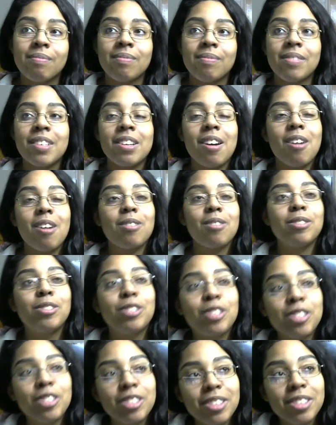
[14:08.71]
You know, New
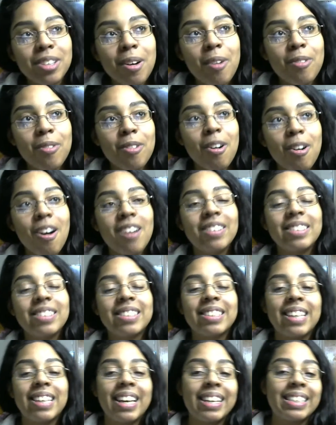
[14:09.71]
Jersey overall
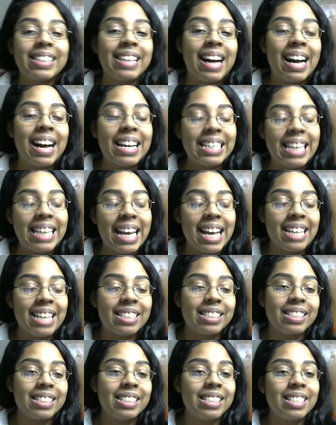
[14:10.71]
is like kind of
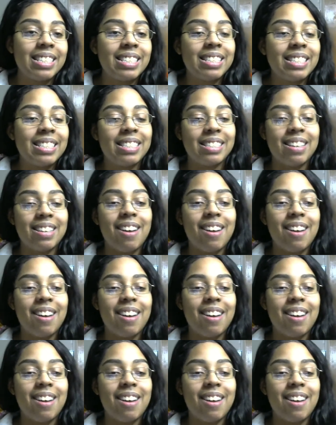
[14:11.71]
hesitant